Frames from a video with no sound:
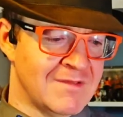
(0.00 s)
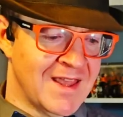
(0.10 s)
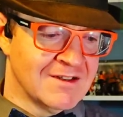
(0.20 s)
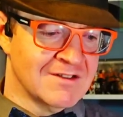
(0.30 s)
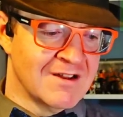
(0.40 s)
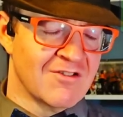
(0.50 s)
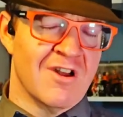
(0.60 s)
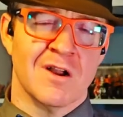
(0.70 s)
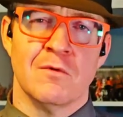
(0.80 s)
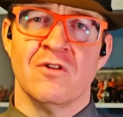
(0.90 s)
Next, let's
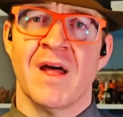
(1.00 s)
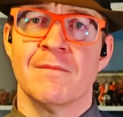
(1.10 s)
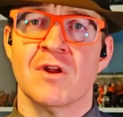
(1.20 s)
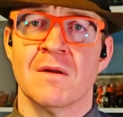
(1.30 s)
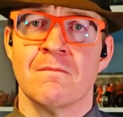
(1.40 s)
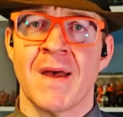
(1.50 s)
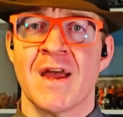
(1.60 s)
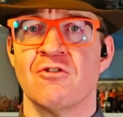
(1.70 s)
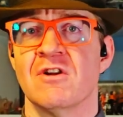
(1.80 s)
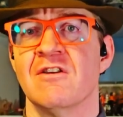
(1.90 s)
talk about laptop
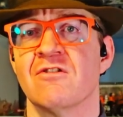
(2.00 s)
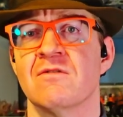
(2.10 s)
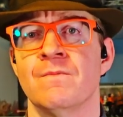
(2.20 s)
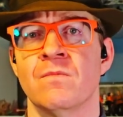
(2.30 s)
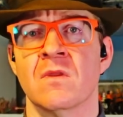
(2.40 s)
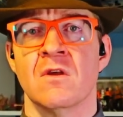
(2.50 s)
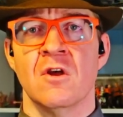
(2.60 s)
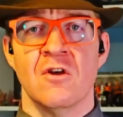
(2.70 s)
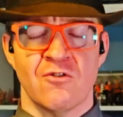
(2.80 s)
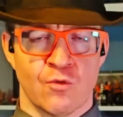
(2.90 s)
batteries.
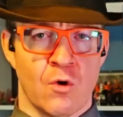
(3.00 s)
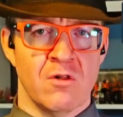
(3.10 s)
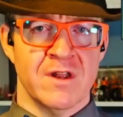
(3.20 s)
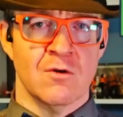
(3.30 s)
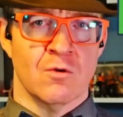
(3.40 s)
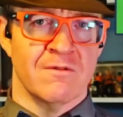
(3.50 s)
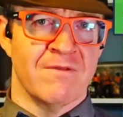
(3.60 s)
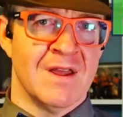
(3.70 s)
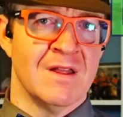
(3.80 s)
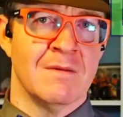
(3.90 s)
Swollen or
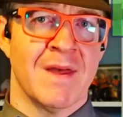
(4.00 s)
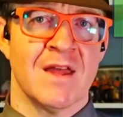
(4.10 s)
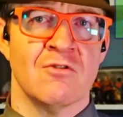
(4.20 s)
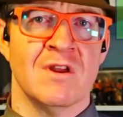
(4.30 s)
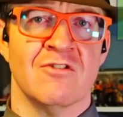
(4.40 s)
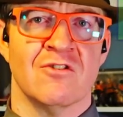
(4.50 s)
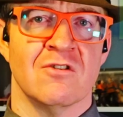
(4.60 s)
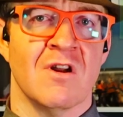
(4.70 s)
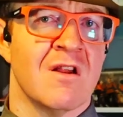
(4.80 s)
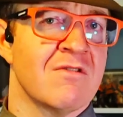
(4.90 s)
failing batteries
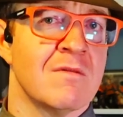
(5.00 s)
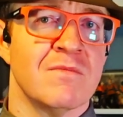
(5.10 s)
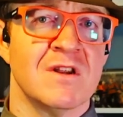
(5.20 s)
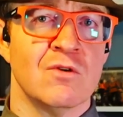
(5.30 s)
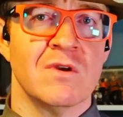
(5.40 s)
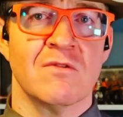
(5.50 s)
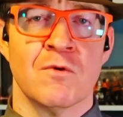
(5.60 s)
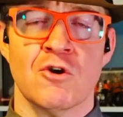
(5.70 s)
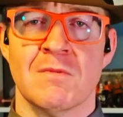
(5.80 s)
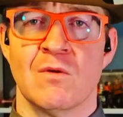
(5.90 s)
are not something to
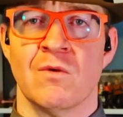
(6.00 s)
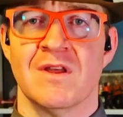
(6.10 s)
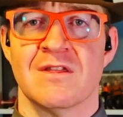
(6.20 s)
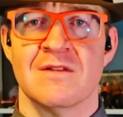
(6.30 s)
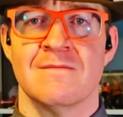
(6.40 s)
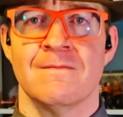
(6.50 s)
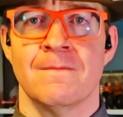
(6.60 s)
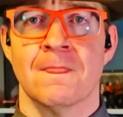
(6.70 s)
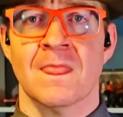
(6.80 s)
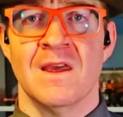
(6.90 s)
experiment with.
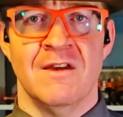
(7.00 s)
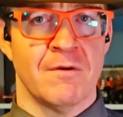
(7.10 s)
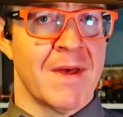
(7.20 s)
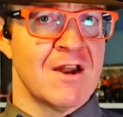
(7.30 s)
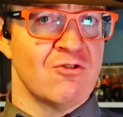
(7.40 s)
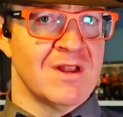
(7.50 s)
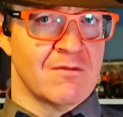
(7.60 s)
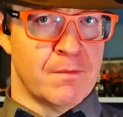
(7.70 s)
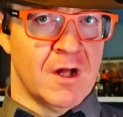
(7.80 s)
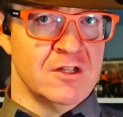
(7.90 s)
If a battery
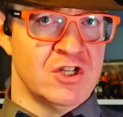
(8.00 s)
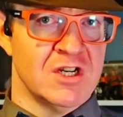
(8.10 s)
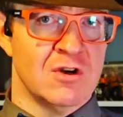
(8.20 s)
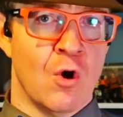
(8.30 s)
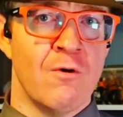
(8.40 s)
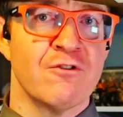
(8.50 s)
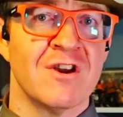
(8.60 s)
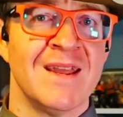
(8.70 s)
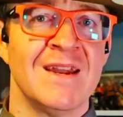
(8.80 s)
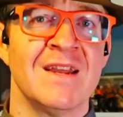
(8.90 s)
is bulging,
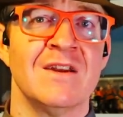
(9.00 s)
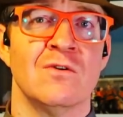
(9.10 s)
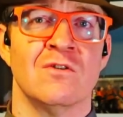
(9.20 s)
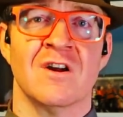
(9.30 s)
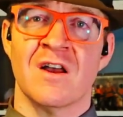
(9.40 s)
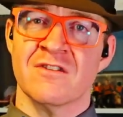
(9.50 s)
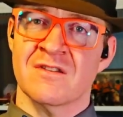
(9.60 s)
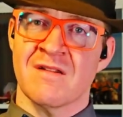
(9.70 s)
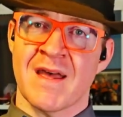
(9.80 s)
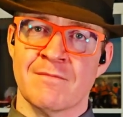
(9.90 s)
overheating, or
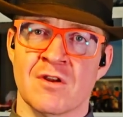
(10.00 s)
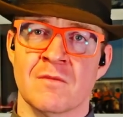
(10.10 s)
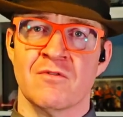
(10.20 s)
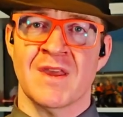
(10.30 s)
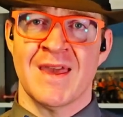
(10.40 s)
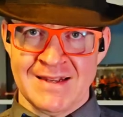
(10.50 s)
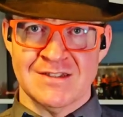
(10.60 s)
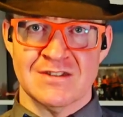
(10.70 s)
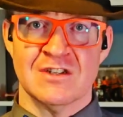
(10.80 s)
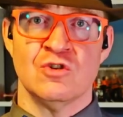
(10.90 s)
causing the laptop's
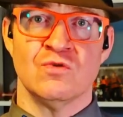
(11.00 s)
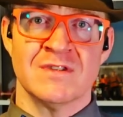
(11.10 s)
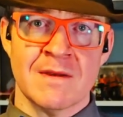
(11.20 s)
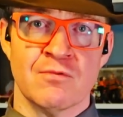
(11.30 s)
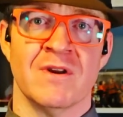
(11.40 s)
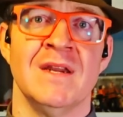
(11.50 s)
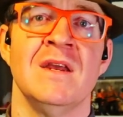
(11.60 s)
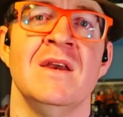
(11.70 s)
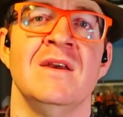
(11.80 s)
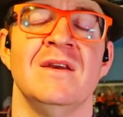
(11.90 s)
case to
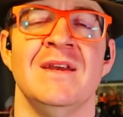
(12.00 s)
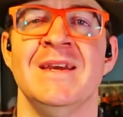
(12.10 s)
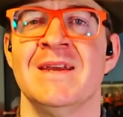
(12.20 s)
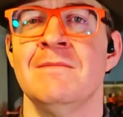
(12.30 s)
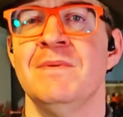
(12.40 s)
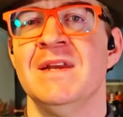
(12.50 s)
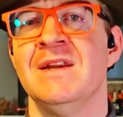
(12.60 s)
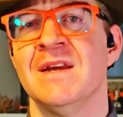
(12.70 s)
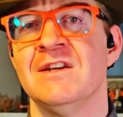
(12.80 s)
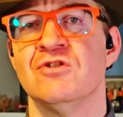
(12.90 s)
separate, it can
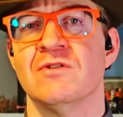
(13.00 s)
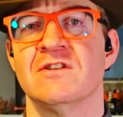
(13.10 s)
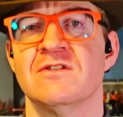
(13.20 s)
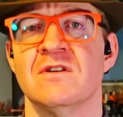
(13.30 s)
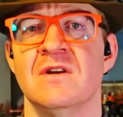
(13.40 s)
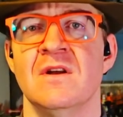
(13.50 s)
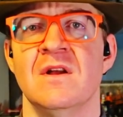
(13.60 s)
be dangerous.